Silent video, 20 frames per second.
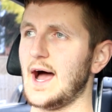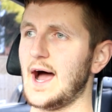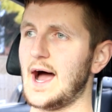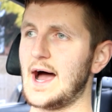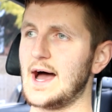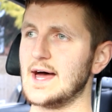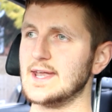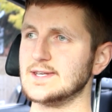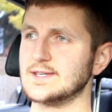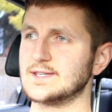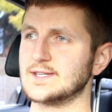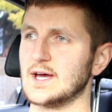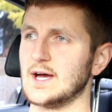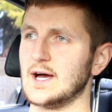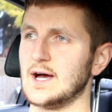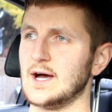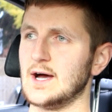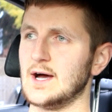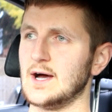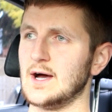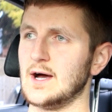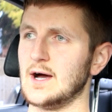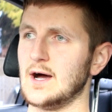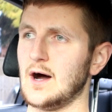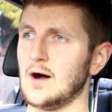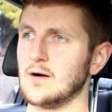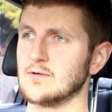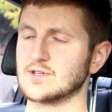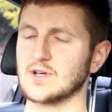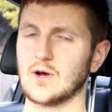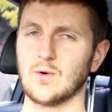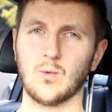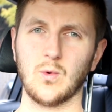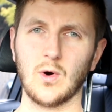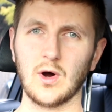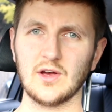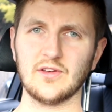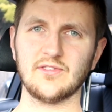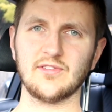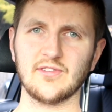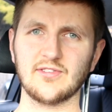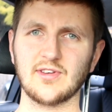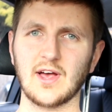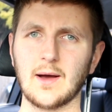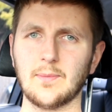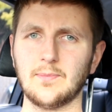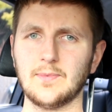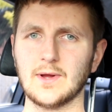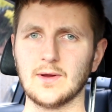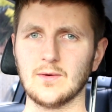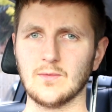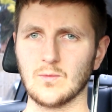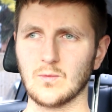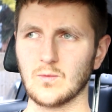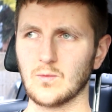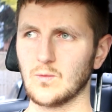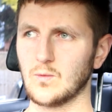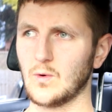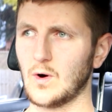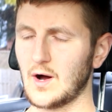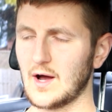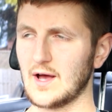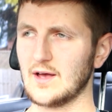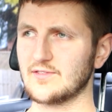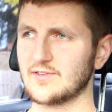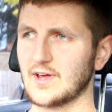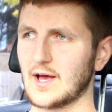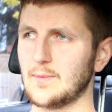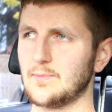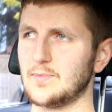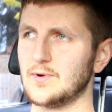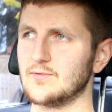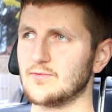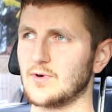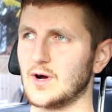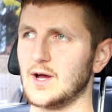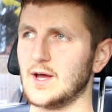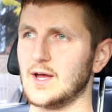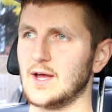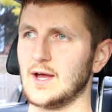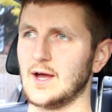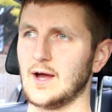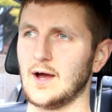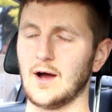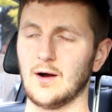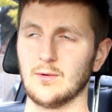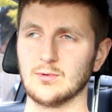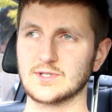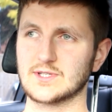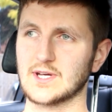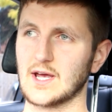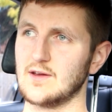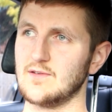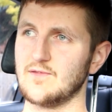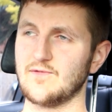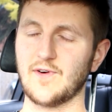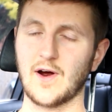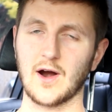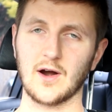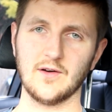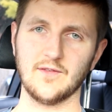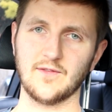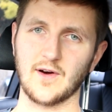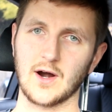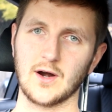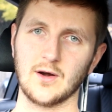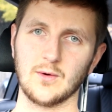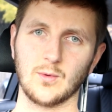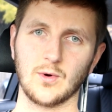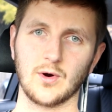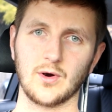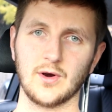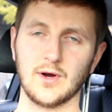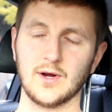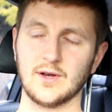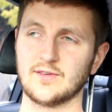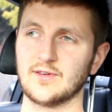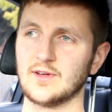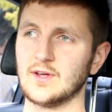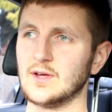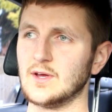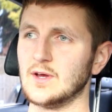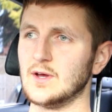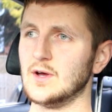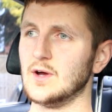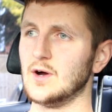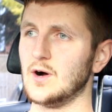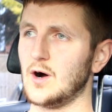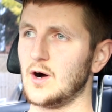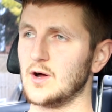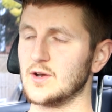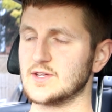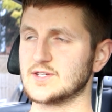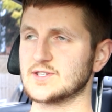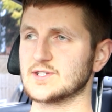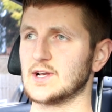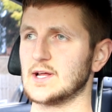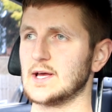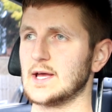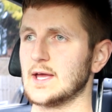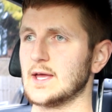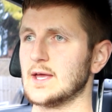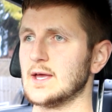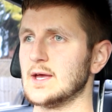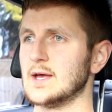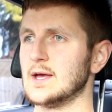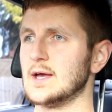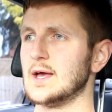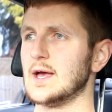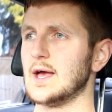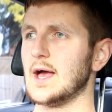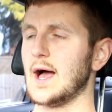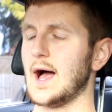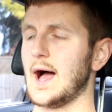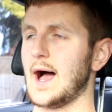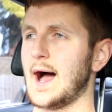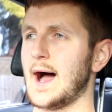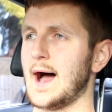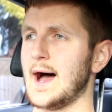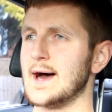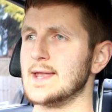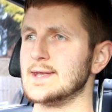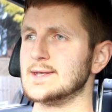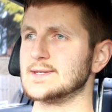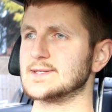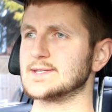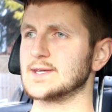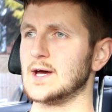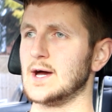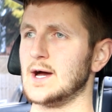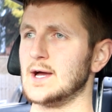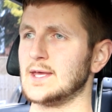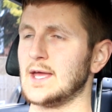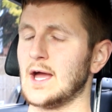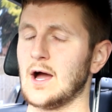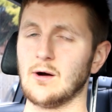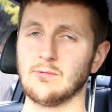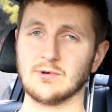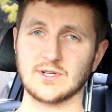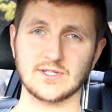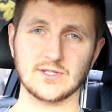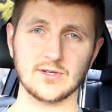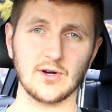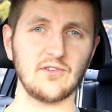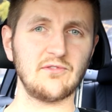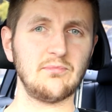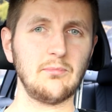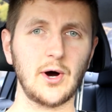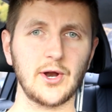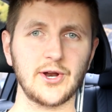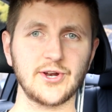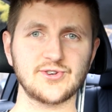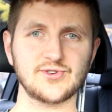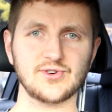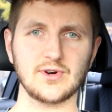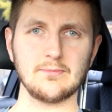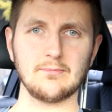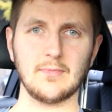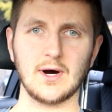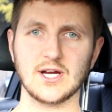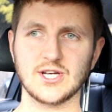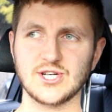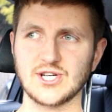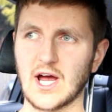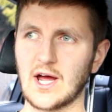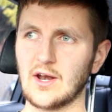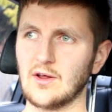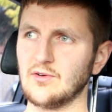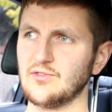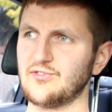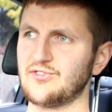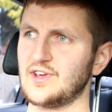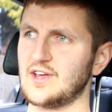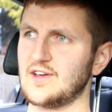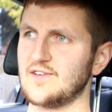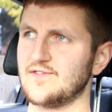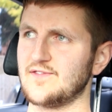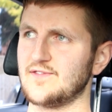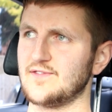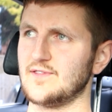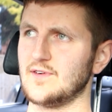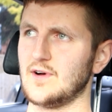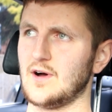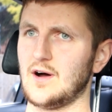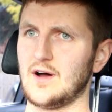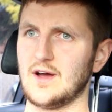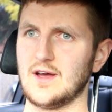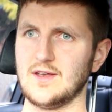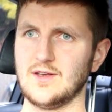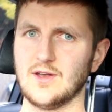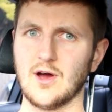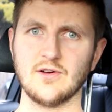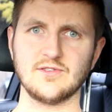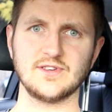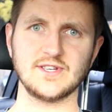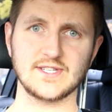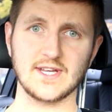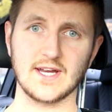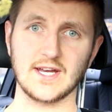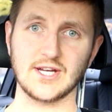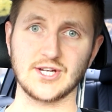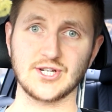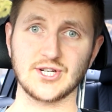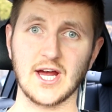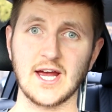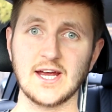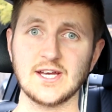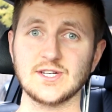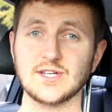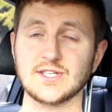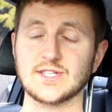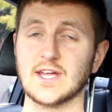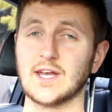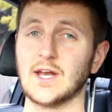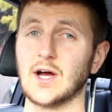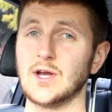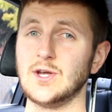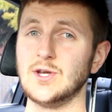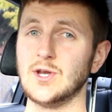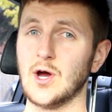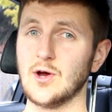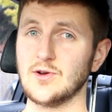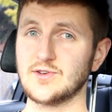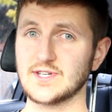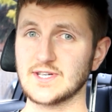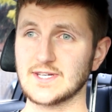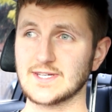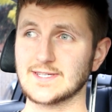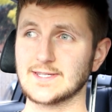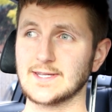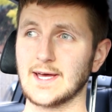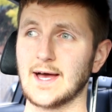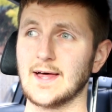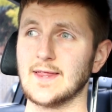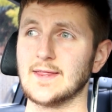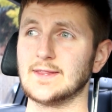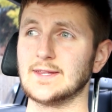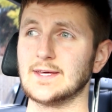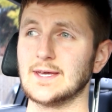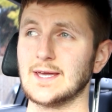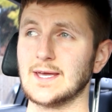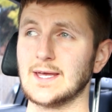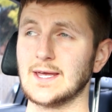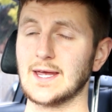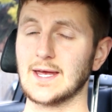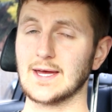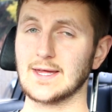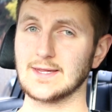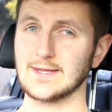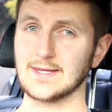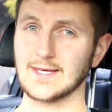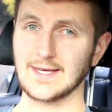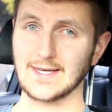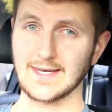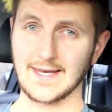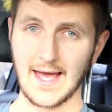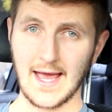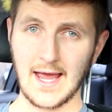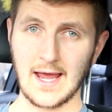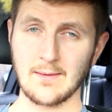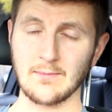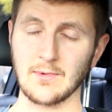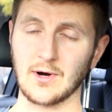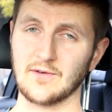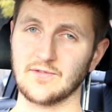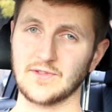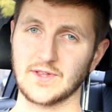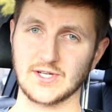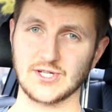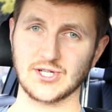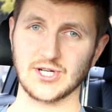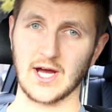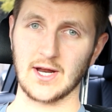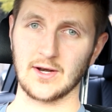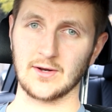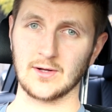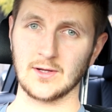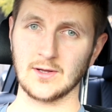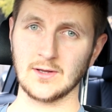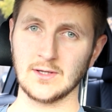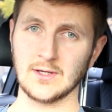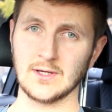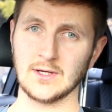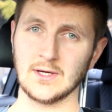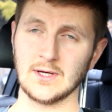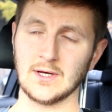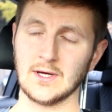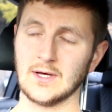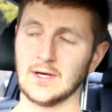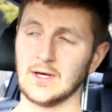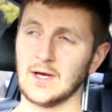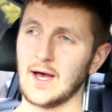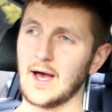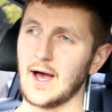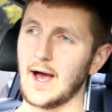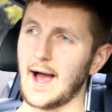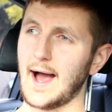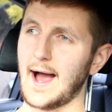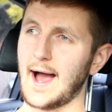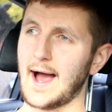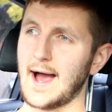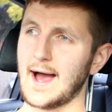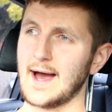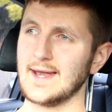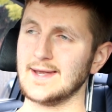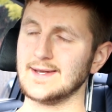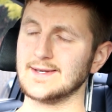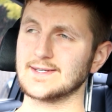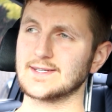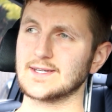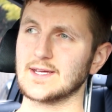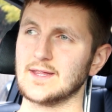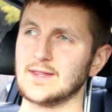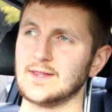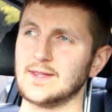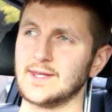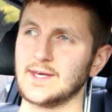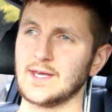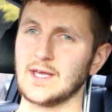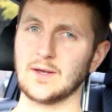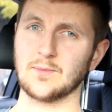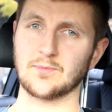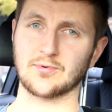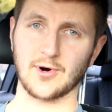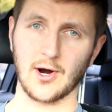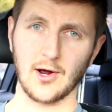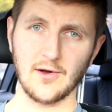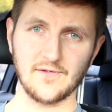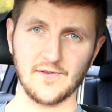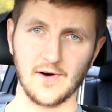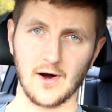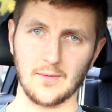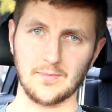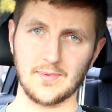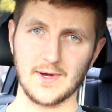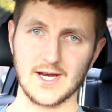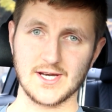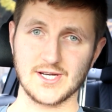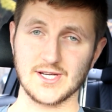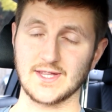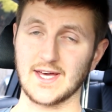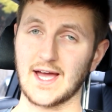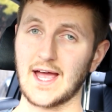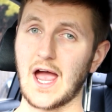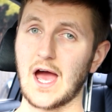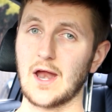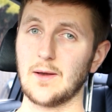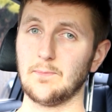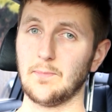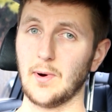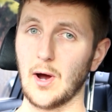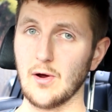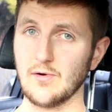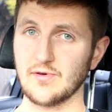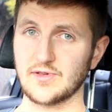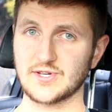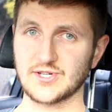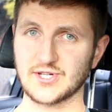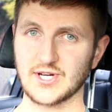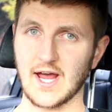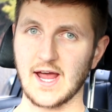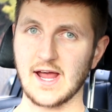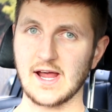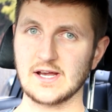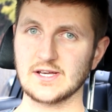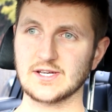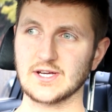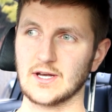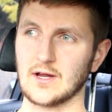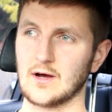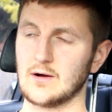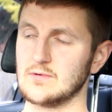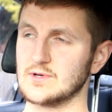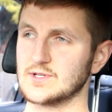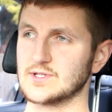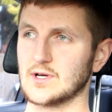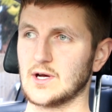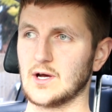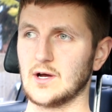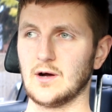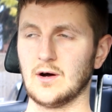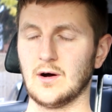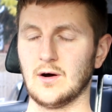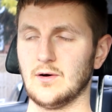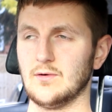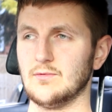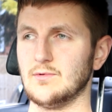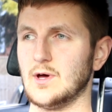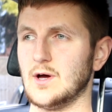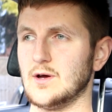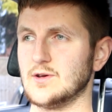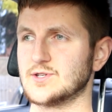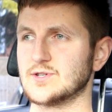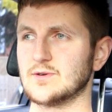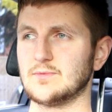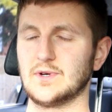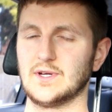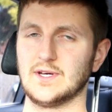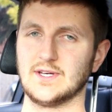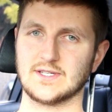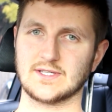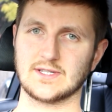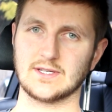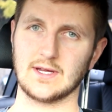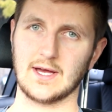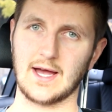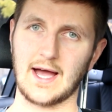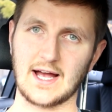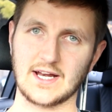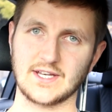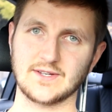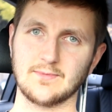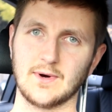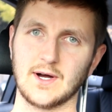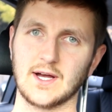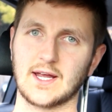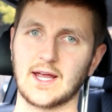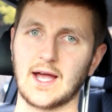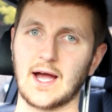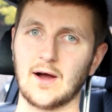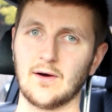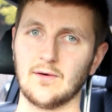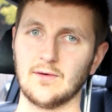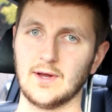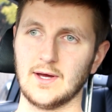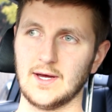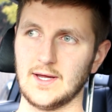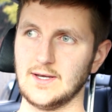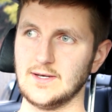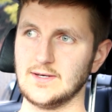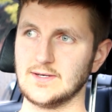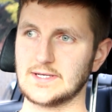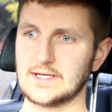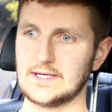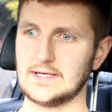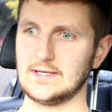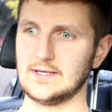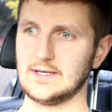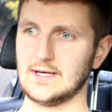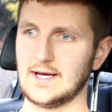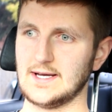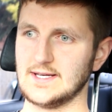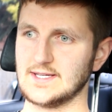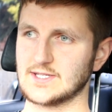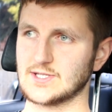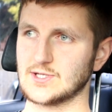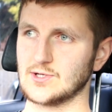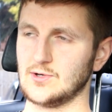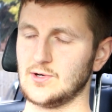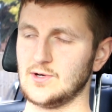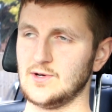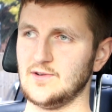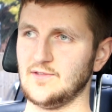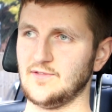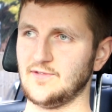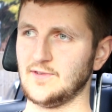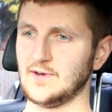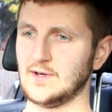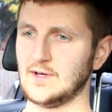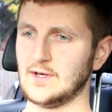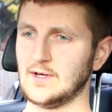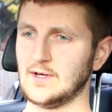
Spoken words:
and I was like, why is this happening? What has happened right here? I was getting very, very worried, honestly. And yeah, I was sort of monitoring my channel to see if I noticed any changes. Then I noticed that the name of the channel and the profile picture, they had both changed, and I was like, oh no, someone has hacked my account and has sort of,